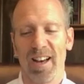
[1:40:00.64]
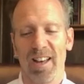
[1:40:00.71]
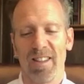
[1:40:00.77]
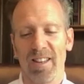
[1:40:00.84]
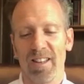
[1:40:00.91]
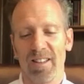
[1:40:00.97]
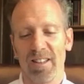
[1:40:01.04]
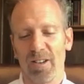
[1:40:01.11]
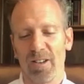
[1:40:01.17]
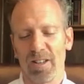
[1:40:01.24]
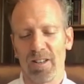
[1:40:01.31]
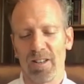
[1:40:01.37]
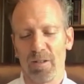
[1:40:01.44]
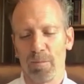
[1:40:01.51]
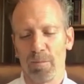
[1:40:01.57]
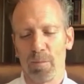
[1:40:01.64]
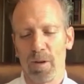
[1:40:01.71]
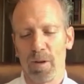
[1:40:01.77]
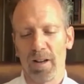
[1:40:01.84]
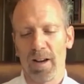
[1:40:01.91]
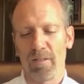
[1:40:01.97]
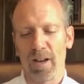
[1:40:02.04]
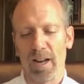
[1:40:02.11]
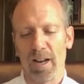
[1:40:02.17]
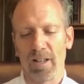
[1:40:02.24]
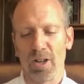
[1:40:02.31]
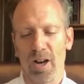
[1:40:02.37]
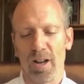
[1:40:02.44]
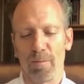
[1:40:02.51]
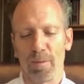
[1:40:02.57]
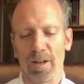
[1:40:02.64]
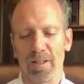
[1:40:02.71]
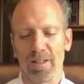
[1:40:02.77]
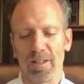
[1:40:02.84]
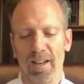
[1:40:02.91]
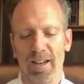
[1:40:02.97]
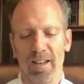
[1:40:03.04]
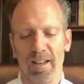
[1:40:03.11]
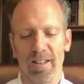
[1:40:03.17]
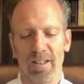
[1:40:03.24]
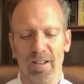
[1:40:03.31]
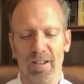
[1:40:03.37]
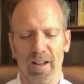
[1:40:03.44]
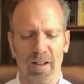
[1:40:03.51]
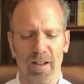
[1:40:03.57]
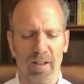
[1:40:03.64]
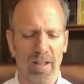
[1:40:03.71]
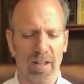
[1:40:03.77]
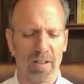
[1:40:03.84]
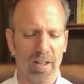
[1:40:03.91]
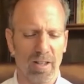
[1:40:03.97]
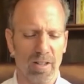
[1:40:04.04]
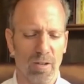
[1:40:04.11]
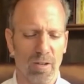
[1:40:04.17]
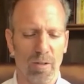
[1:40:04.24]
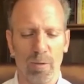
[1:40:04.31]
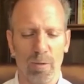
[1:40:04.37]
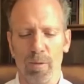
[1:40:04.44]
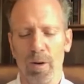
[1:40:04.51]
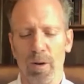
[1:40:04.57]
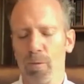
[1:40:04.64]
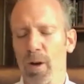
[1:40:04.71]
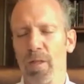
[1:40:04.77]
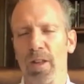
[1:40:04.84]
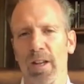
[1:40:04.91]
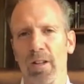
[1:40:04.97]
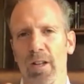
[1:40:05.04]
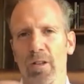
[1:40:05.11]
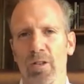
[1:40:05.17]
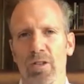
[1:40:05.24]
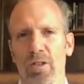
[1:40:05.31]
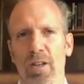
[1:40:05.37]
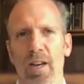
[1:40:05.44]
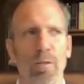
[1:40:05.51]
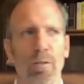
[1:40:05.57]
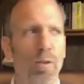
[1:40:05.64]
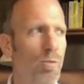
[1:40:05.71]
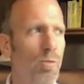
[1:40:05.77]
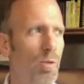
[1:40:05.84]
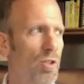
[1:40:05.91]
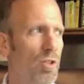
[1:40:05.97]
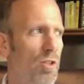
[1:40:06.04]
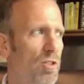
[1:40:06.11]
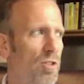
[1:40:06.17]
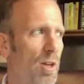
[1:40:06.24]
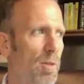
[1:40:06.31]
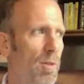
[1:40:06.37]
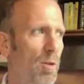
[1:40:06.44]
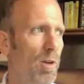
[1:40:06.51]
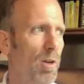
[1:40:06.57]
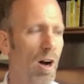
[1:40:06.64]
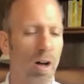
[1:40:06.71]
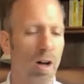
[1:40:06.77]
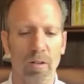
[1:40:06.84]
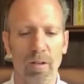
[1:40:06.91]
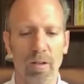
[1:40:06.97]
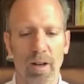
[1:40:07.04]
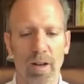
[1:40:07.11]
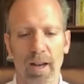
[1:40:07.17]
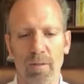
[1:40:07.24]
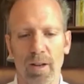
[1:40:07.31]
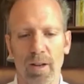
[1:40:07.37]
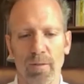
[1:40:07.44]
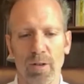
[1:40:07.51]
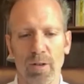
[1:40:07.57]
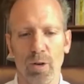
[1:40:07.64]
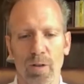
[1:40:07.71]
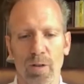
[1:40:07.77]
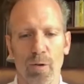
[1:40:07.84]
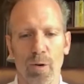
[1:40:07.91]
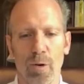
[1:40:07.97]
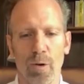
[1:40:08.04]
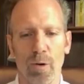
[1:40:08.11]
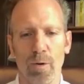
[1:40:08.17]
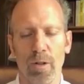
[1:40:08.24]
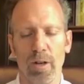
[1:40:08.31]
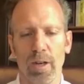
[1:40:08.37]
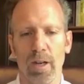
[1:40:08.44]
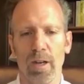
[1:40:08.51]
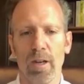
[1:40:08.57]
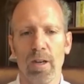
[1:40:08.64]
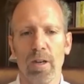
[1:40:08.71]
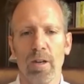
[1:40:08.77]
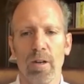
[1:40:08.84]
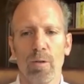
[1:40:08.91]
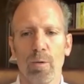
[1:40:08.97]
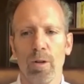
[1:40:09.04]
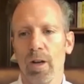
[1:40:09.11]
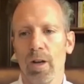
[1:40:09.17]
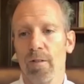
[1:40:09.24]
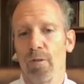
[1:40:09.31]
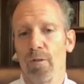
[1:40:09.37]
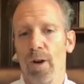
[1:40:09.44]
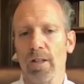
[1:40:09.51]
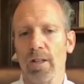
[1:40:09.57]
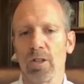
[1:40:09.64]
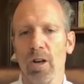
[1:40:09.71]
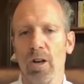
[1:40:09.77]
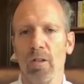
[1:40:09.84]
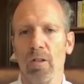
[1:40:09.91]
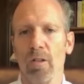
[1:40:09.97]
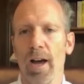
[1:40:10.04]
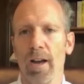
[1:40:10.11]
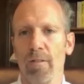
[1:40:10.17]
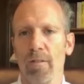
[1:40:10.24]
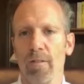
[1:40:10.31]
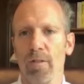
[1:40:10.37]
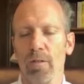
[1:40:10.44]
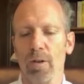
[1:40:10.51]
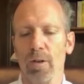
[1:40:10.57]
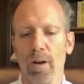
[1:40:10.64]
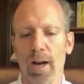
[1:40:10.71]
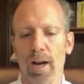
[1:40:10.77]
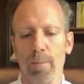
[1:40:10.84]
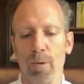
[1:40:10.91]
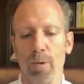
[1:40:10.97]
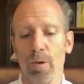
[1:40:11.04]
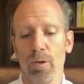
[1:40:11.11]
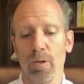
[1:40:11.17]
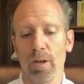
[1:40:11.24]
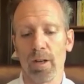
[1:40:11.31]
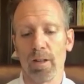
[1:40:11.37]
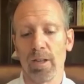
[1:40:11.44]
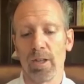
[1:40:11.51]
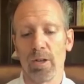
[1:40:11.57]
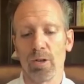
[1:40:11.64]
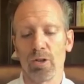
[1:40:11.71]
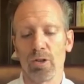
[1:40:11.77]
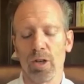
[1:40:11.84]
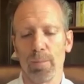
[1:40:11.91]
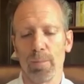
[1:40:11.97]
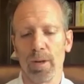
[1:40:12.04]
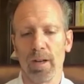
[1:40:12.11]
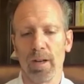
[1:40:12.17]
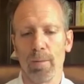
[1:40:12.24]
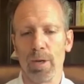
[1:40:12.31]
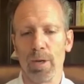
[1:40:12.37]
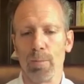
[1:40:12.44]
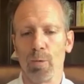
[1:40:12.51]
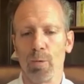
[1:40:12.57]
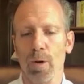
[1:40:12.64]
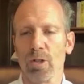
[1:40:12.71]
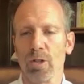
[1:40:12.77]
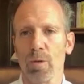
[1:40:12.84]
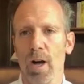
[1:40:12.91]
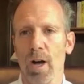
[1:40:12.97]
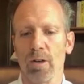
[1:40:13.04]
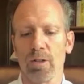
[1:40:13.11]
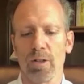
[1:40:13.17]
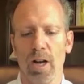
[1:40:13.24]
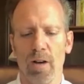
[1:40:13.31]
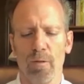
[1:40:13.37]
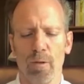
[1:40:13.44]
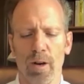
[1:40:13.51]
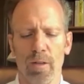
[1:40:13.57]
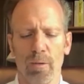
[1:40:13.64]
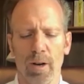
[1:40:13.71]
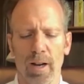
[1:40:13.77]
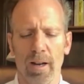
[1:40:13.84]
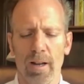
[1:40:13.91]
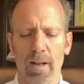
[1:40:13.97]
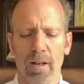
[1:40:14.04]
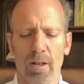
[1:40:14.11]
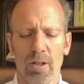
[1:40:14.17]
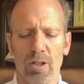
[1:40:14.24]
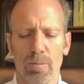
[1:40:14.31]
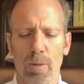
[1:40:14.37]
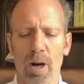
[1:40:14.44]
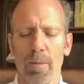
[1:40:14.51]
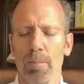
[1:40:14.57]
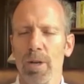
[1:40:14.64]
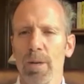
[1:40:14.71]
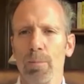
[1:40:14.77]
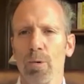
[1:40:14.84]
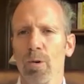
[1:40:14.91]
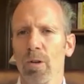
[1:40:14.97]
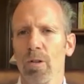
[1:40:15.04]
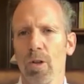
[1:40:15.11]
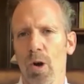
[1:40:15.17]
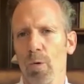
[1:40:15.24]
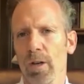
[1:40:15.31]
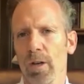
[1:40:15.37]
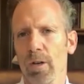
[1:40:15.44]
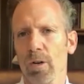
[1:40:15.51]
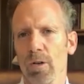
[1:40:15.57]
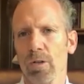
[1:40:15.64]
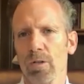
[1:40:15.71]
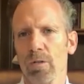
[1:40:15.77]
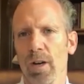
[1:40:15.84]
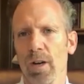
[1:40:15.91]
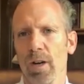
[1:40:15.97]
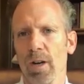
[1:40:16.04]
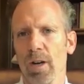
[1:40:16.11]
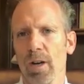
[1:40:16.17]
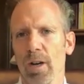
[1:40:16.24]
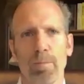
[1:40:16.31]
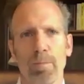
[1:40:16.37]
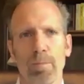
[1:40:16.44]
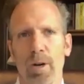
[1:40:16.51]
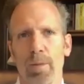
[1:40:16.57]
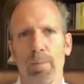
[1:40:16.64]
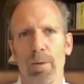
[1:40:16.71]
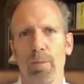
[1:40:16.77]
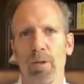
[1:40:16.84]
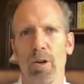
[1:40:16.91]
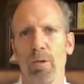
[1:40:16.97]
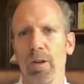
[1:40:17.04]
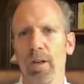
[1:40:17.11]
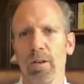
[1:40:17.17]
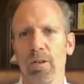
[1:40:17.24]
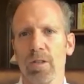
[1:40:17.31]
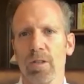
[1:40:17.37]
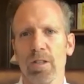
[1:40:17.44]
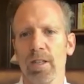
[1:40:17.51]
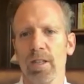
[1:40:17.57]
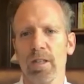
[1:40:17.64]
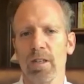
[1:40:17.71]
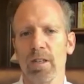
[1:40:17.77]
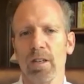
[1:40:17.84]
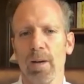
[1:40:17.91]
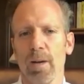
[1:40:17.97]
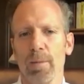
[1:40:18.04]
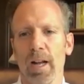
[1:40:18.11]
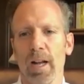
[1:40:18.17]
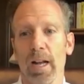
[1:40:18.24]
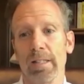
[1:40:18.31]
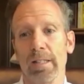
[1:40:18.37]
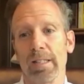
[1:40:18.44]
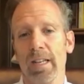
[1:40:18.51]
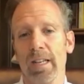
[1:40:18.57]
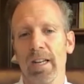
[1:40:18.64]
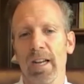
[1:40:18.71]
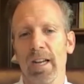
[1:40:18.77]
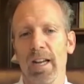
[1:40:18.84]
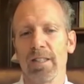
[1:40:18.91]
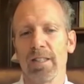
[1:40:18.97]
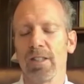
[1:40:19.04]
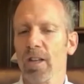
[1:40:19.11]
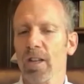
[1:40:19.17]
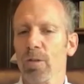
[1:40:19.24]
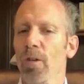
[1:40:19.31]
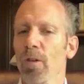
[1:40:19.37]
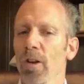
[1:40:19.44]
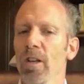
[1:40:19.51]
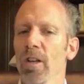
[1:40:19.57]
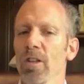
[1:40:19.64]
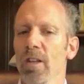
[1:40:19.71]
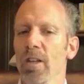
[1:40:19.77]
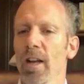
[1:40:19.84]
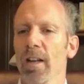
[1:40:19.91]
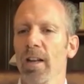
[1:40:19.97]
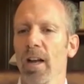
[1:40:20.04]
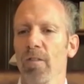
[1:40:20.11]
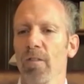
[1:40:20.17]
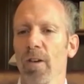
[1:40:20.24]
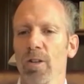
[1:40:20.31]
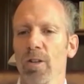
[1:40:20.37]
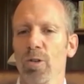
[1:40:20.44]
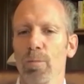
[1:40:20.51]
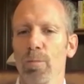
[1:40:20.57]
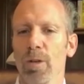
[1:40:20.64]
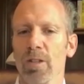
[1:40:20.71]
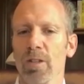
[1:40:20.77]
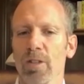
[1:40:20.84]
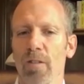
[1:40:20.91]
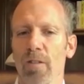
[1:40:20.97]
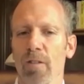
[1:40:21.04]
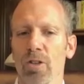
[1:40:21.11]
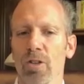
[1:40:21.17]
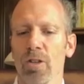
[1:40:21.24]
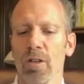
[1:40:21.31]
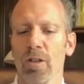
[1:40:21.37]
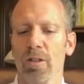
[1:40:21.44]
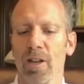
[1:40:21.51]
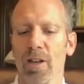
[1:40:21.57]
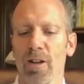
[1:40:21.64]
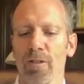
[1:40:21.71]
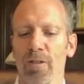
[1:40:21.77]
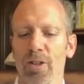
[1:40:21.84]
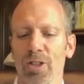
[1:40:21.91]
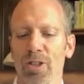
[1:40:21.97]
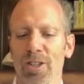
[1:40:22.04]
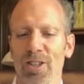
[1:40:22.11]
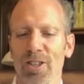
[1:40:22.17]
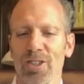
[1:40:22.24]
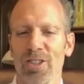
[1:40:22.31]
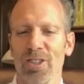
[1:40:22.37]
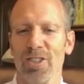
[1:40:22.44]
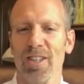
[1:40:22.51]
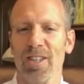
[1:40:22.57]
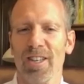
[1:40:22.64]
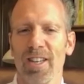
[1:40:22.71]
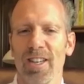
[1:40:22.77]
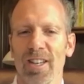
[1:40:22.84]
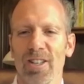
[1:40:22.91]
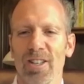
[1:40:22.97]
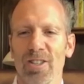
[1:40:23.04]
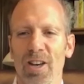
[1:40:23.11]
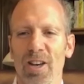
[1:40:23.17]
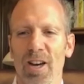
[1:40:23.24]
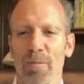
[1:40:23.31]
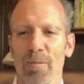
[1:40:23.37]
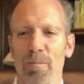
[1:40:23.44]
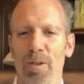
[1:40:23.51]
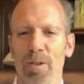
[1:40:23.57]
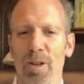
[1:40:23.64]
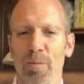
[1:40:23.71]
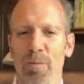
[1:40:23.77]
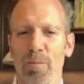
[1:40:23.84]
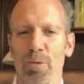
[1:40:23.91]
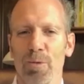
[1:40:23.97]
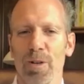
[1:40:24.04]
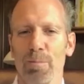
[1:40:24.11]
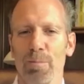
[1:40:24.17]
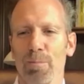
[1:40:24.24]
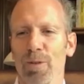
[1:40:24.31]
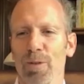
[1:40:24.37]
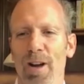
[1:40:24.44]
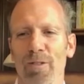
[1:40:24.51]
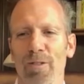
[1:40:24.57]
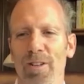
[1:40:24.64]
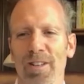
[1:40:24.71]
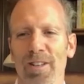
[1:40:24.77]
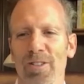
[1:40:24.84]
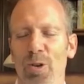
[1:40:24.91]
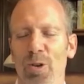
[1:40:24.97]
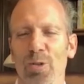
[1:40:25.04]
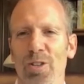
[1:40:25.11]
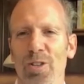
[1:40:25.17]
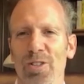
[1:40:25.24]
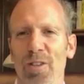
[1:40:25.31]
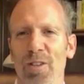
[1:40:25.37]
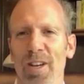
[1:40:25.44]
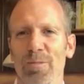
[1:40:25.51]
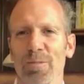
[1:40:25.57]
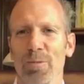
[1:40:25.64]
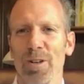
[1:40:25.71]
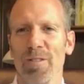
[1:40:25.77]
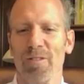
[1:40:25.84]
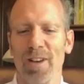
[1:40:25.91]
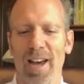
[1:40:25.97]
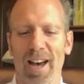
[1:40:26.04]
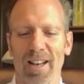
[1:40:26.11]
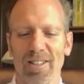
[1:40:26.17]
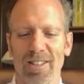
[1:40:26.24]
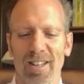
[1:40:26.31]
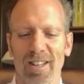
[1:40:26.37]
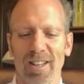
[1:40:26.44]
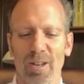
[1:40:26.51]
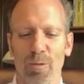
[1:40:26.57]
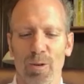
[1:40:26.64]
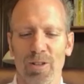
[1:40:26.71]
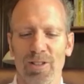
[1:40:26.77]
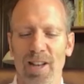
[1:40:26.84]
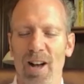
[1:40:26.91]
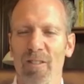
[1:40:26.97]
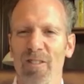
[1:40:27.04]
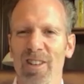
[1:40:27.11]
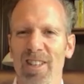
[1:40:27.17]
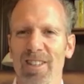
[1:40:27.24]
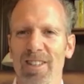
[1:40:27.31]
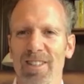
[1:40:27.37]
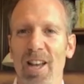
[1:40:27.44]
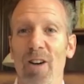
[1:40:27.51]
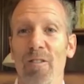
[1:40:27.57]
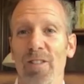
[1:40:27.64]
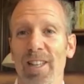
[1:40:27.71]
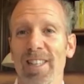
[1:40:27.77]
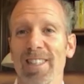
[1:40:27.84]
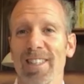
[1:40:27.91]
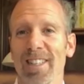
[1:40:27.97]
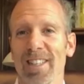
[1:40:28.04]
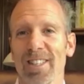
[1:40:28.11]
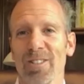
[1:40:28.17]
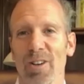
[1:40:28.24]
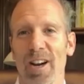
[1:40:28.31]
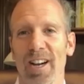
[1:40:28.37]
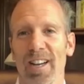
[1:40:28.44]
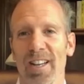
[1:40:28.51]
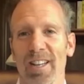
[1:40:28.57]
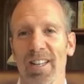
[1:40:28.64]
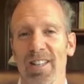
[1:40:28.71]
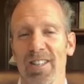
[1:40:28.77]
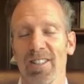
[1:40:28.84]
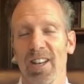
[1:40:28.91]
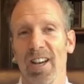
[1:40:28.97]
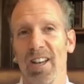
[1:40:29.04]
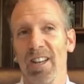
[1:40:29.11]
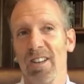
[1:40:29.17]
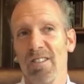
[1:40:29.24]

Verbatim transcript: the, you know, uh, I, have got a ton, but uh, you know, I, I think the, the, one, one thing that you say, which, which is something we all have, have, to look for when we look at we look at friends in our life, even right, but when you look at leadership and, and people we want to surround ourselves with, right, smart people, no egos, right? Smart people, no egos. It's easy. I mean, it's it's it's fairly easy to identify too, because selfish selfishness is is uh, you know pretty prevalent. It shows its face pretty fast. Where is selflessness, right, is uh,